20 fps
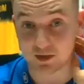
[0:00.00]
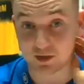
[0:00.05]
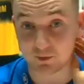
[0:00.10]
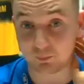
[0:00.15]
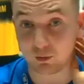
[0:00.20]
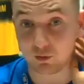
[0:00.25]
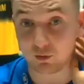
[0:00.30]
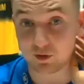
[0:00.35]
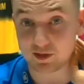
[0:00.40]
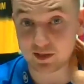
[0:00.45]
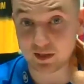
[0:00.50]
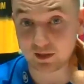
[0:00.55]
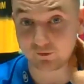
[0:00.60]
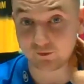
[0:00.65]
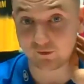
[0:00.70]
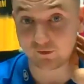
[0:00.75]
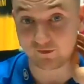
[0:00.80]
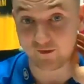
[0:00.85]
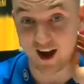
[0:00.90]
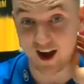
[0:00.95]

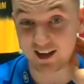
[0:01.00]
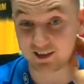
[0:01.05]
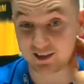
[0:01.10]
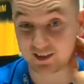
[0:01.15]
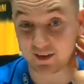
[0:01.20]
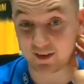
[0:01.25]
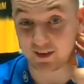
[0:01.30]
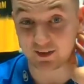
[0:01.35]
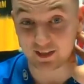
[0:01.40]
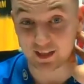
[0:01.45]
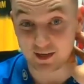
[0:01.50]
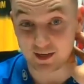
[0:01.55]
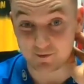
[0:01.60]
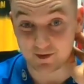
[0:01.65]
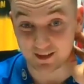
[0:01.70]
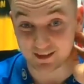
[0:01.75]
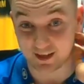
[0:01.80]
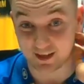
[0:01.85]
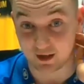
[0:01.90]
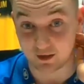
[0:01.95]
disappointing for fans and the team
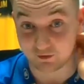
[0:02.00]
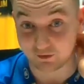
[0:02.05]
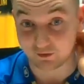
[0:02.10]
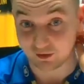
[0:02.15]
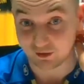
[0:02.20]
itself.